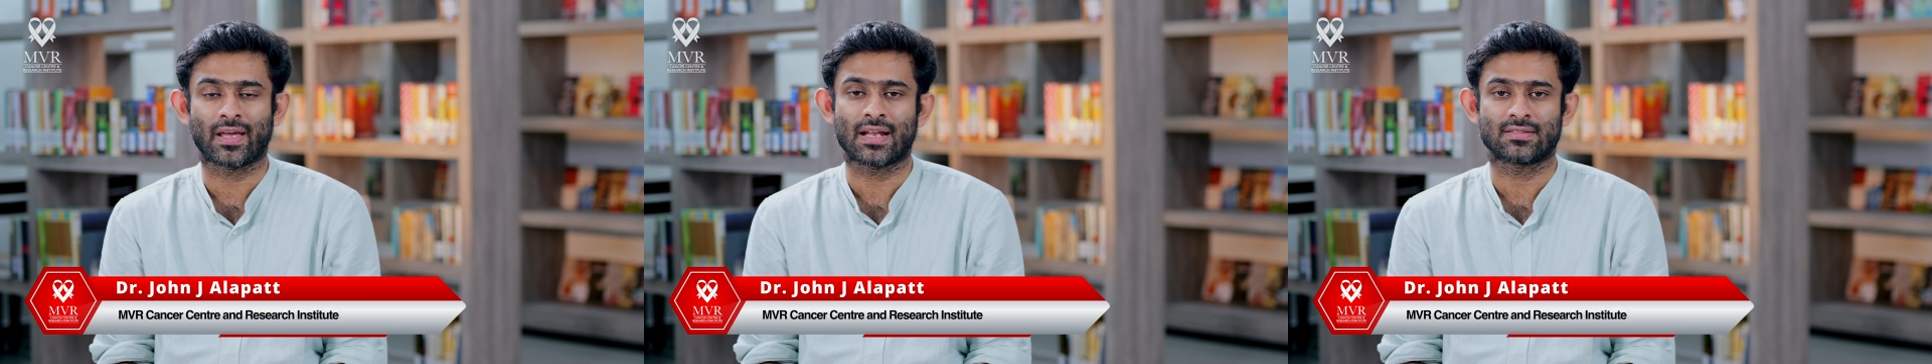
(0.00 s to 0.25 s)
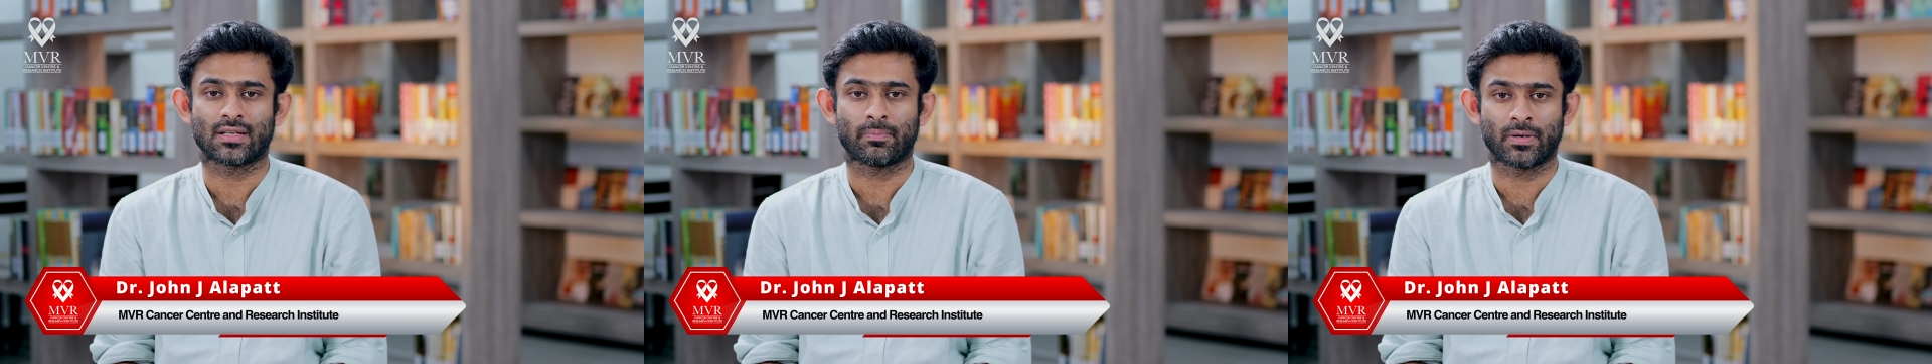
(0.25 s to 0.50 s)

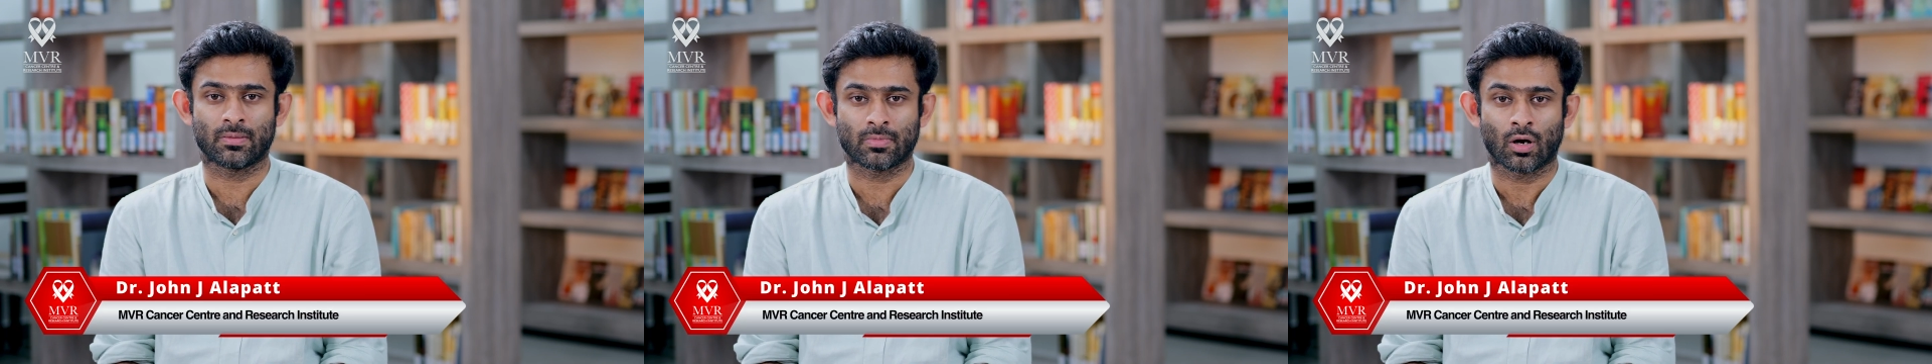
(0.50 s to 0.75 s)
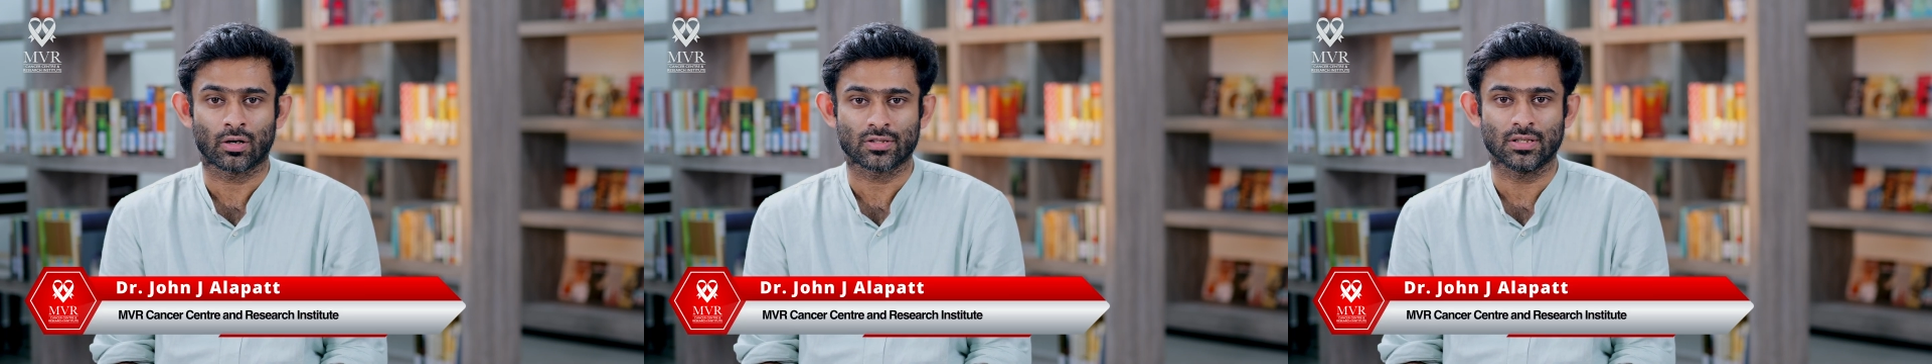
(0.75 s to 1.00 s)
cancer
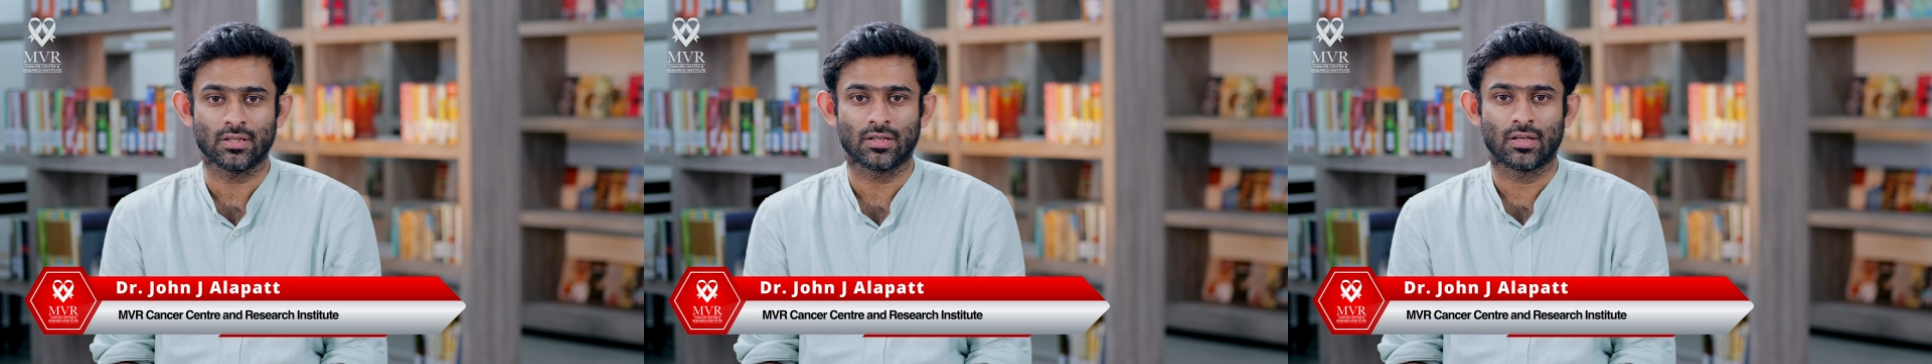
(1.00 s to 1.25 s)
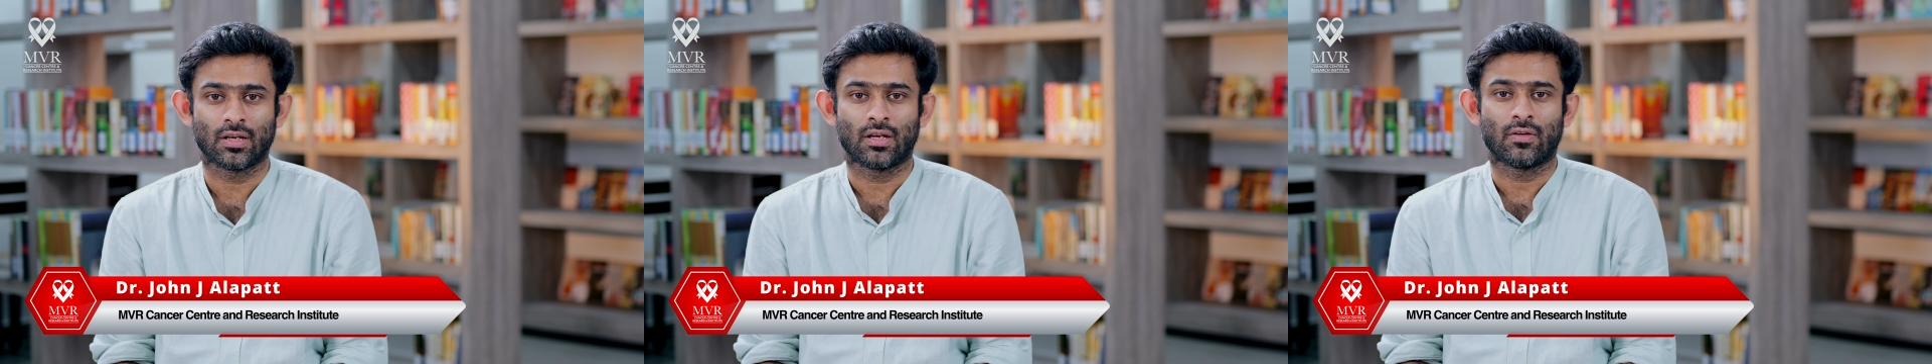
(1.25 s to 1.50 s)
epidemiology.
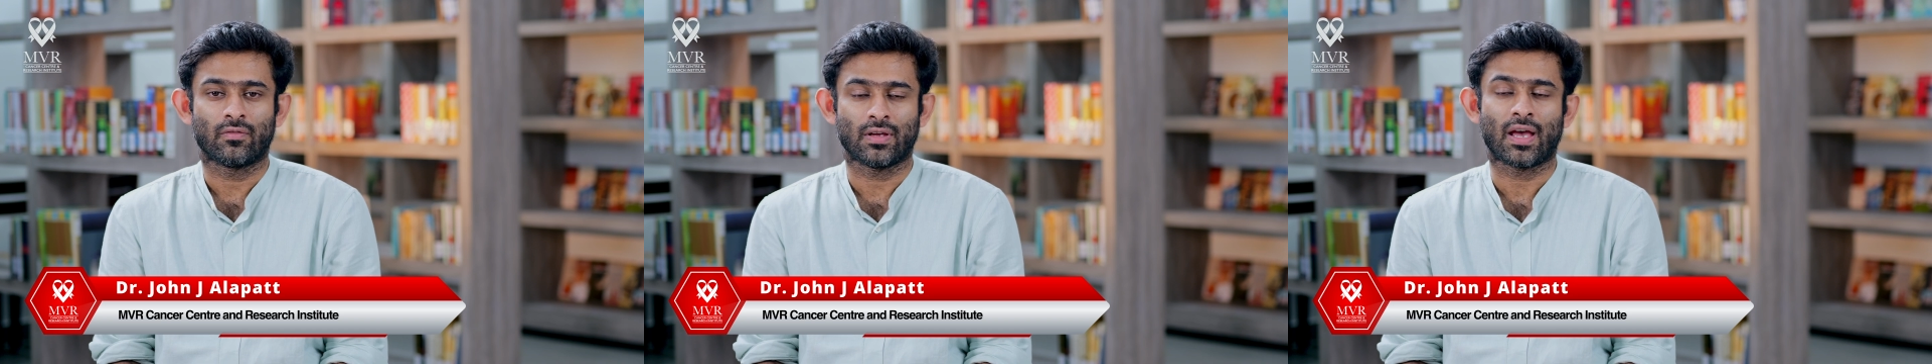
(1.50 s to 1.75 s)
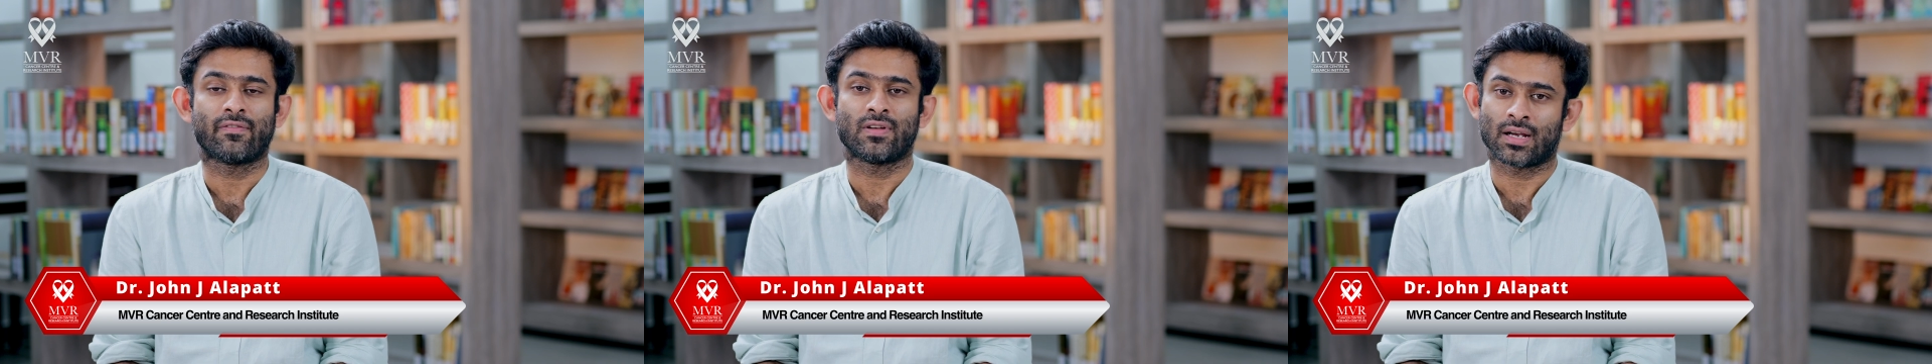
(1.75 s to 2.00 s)
We
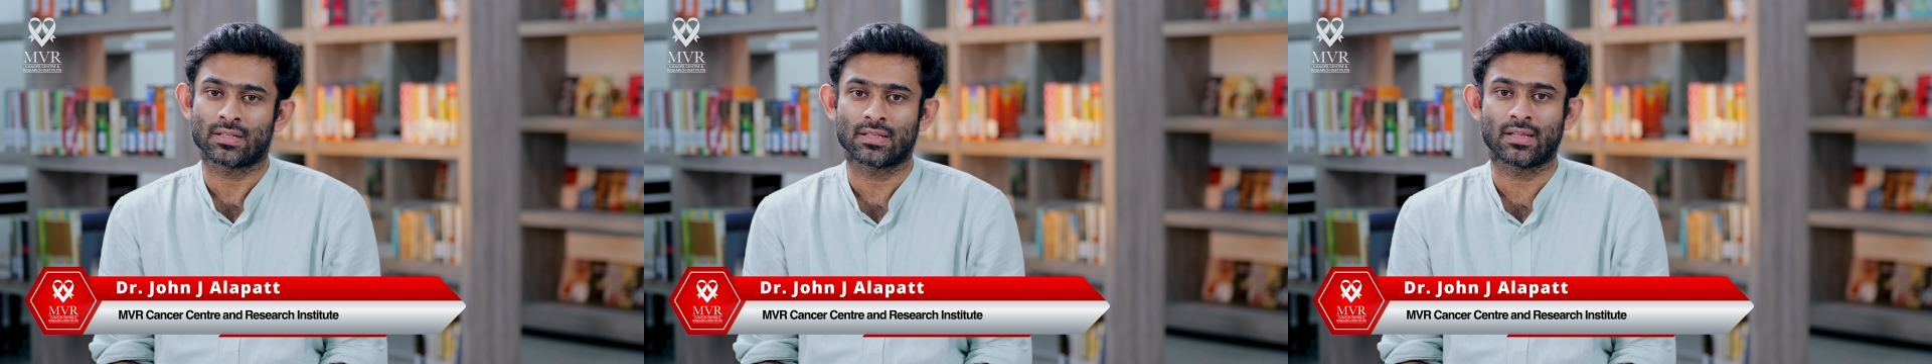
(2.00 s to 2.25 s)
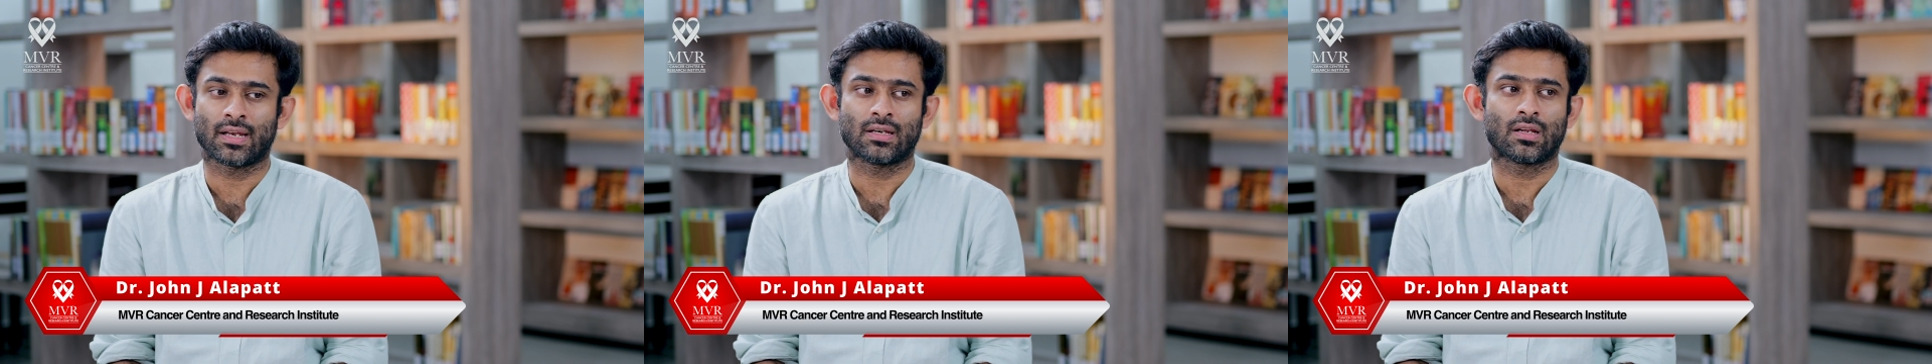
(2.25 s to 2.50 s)
have none other
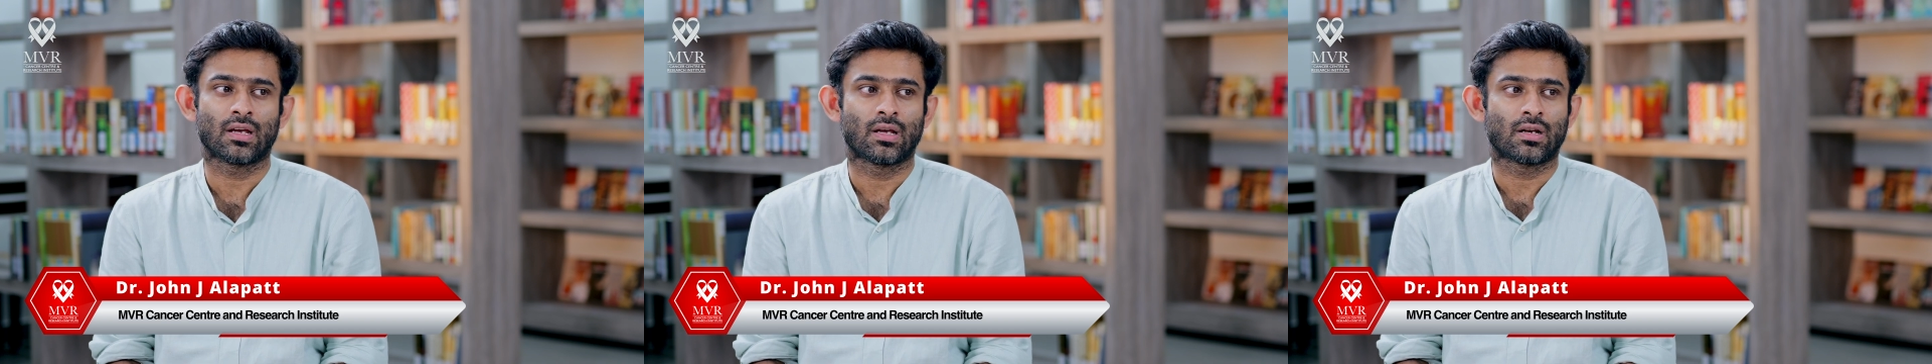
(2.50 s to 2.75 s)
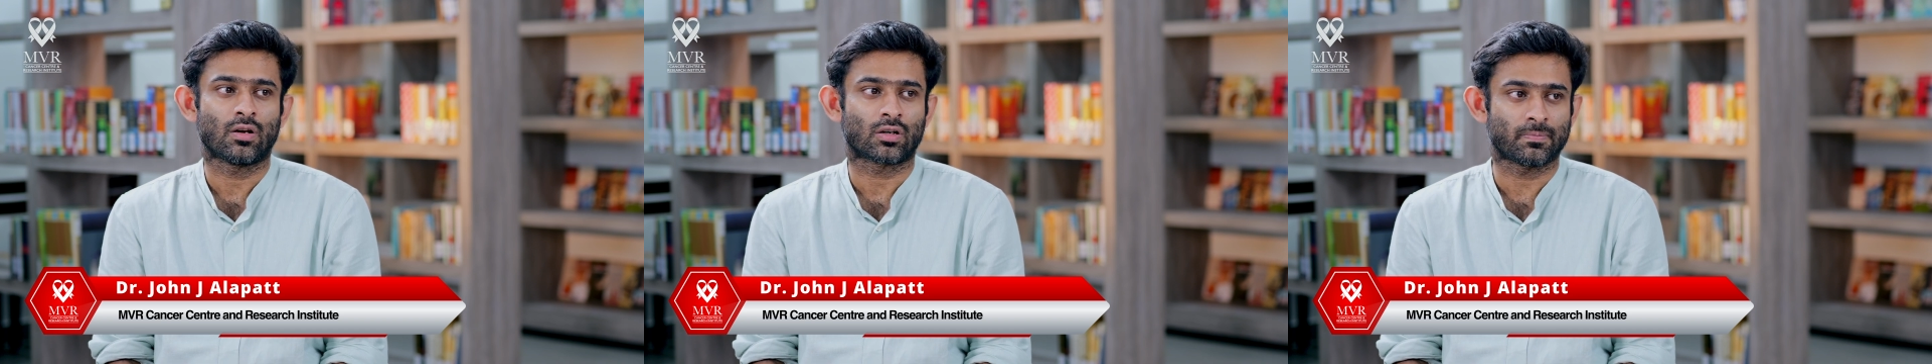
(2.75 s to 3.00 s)
than
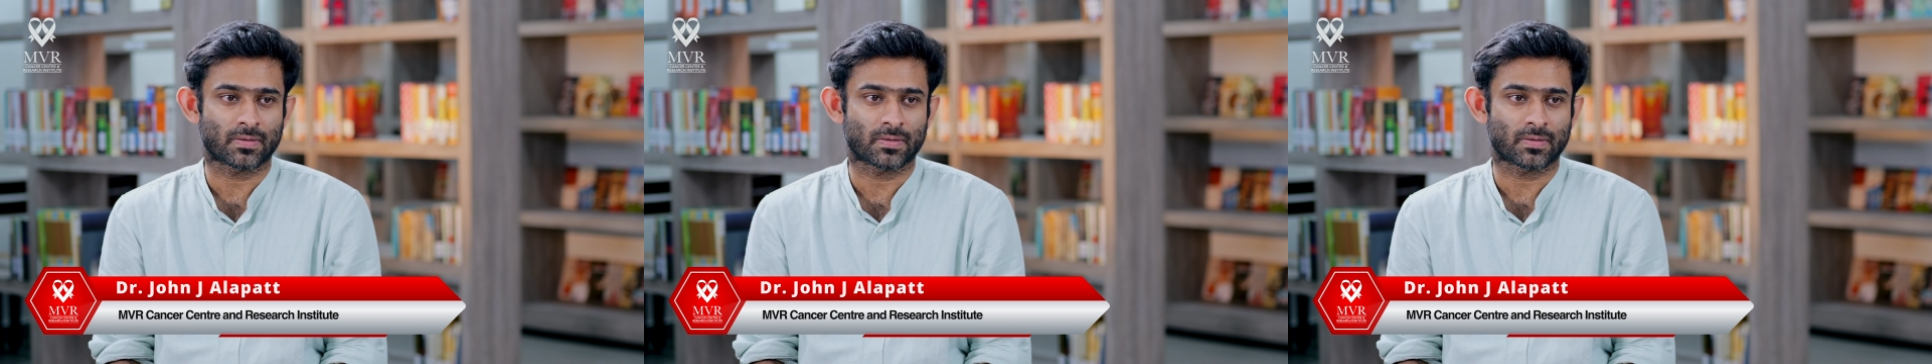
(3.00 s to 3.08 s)
Dr.